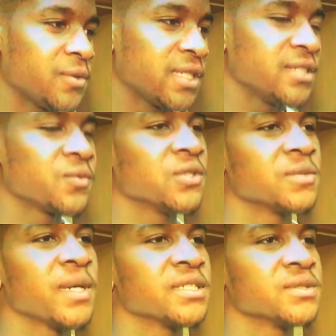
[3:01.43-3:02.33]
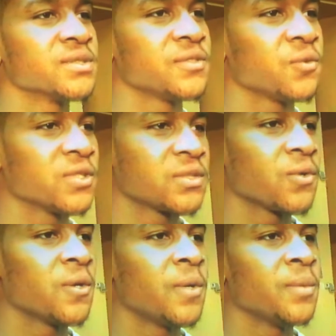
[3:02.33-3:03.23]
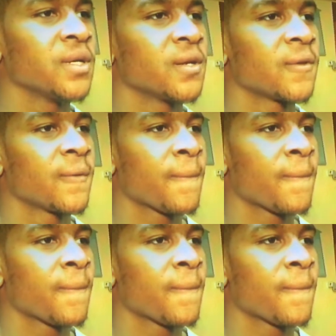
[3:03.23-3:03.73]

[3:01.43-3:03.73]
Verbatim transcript: was it's real special. It's real surreal moment.